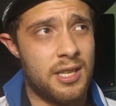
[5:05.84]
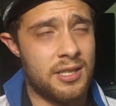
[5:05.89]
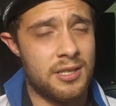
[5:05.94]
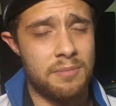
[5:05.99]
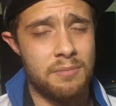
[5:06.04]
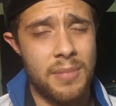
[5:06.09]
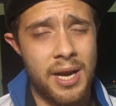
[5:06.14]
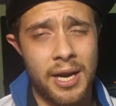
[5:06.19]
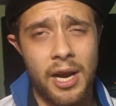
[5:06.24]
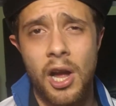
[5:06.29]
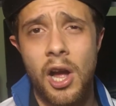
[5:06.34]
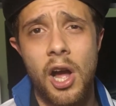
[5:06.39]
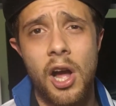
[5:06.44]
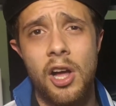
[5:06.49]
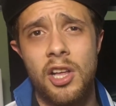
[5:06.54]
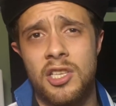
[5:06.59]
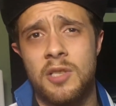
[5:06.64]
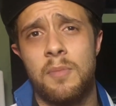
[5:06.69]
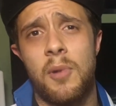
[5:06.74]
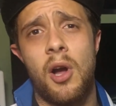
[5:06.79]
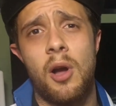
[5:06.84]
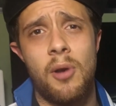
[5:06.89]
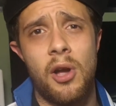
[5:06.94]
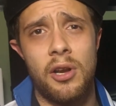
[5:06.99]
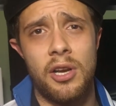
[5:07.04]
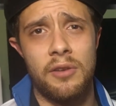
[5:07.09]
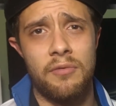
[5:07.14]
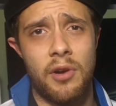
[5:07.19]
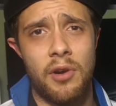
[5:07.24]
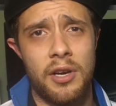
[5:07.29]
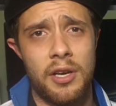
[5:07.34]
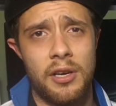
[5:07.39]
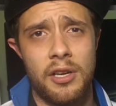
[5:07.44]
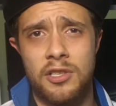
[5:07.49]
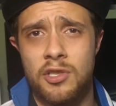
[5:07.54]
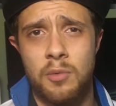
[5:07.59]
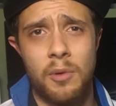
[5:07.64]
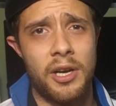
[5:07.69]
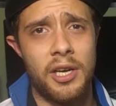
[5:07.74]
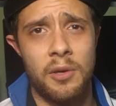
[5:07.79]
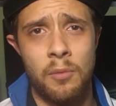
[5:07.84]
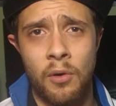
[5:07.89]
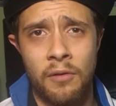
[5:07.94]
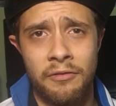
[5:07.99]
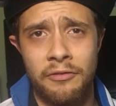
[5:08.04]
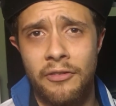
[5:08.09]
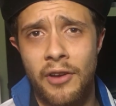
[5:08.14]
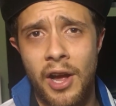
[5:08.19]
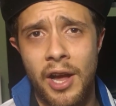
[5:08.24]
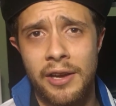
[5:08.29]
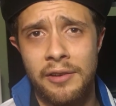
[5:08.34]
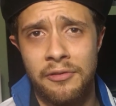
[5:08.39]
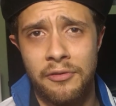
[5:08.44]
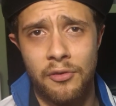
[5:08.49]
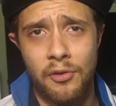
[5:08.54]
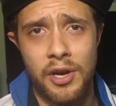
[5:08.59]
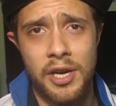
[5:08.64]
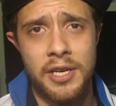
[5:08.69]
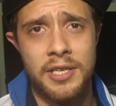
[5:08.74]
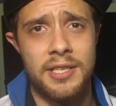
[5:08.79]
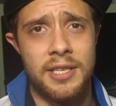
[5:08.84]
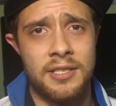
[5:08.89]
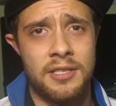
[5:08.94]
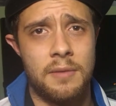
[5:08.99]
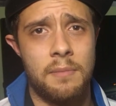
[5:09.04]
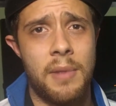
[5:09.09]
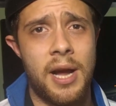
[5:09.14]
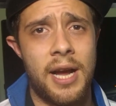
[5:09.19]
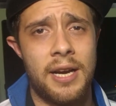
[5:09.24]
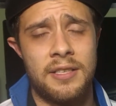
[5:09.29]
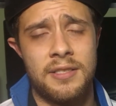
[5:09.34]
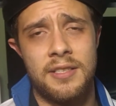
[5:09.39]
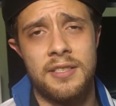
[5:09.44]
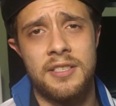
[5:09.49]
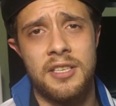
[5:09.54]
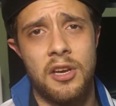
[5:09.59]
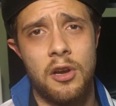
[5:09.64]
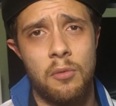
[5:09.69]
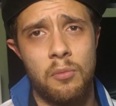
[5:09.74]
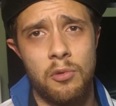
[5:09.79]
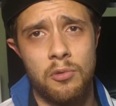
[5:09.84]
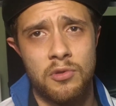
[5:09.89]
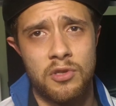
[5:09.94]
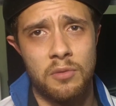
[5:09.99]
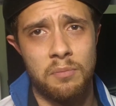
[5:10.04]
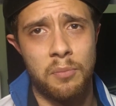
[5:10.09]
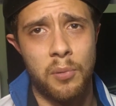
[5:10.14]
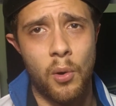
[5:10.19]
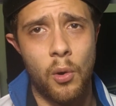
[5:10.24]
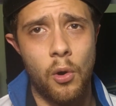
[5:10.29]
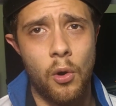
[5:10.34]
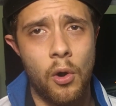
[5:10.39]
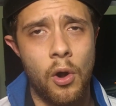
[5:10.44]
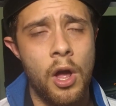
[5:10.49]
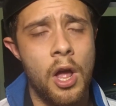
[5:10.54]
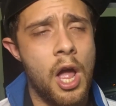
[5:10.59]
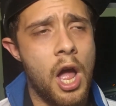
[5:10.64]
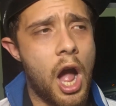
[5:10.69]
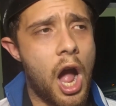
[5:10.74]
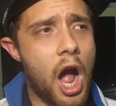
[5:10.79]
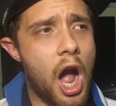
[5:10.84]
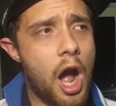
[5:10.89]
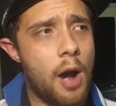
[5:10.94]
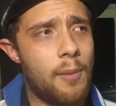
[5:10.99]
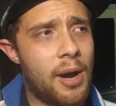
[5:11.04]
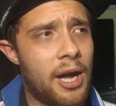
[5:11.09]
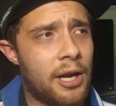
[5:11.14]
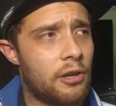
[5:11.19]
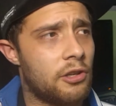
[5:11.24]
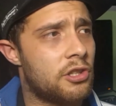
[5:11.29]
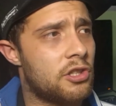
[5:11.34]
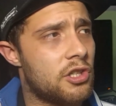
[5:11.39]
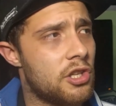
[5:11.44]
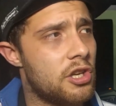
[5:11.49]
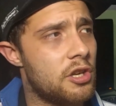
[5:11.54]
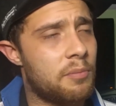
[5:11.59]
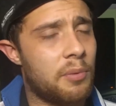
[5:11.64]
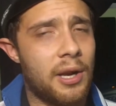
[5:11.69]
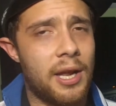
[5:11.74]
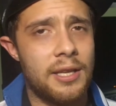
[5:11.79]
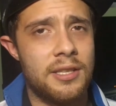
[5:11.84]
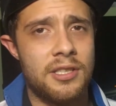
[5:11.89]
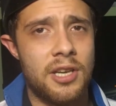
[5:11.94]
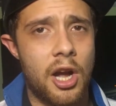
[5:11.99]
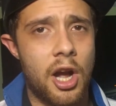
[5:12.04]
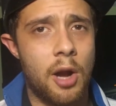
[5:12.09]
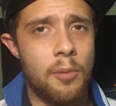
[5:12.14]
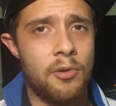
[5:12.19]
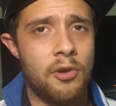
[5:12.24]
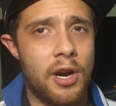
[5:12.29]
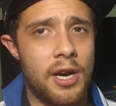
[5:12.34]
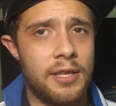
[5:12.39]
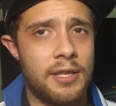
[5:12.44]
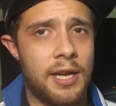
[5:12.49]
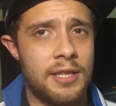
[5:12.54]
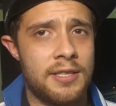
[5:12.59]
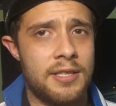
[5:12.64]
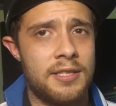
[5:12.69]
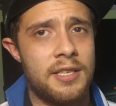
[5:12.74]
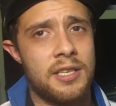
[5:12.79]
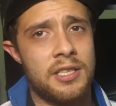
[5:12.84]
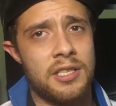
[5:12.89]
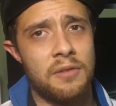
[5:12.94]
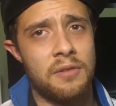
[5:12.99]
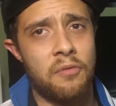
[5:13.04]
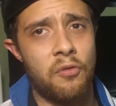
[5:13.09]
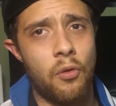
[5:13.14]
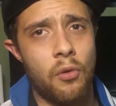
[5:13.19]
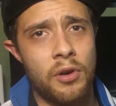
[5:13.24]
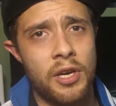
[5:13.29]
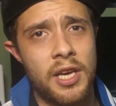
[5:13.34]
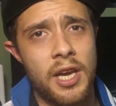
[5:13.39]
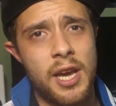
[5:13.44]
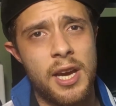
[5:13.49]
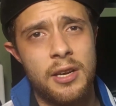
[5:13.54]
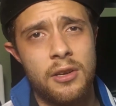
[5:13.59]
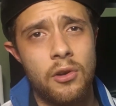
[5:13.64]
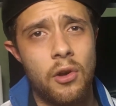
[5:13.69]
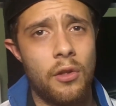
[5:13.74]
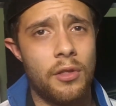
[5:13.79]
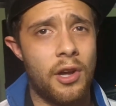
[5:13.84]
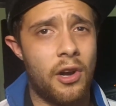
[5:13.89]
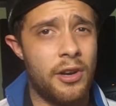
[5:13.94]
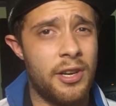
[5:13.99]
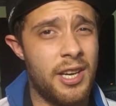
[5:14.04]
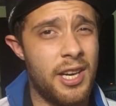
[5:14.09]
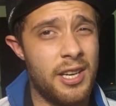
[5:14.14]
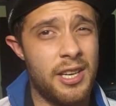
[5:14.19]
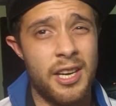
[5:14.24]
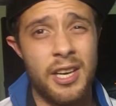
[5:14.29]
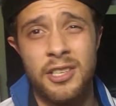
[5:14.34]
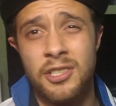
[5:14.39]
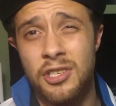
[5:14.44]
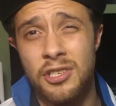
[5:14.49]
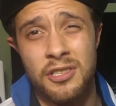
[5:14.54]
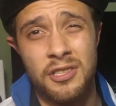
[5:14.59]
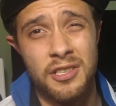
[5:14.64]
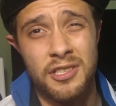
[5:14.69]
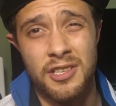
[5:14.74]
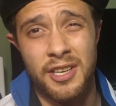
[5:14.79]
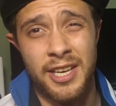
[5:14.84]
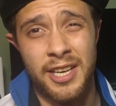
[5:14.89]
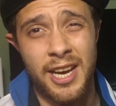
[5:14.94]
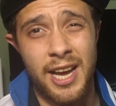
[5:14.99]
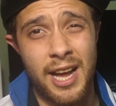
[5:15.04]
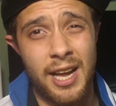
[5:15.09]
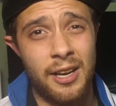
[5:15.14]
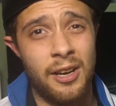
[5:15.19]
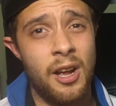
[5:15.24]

megahertz, but I'm only running at 2133 because that's the max the Xeon will support. And I do plan to upgrade that to 64 gig. Not that I need it, just because I can.